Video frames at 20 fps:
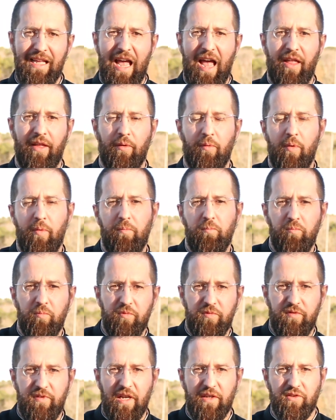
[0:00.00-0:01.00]
and then
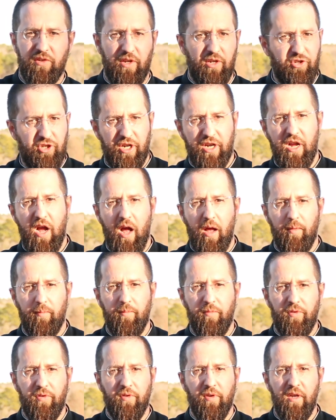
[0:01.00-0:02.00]
when desolation
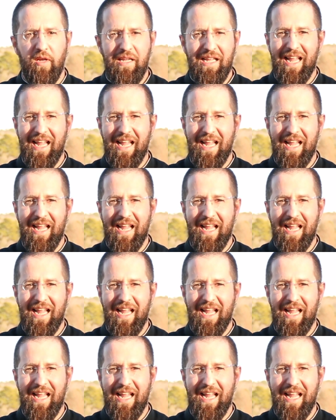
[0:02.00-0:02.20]
comes,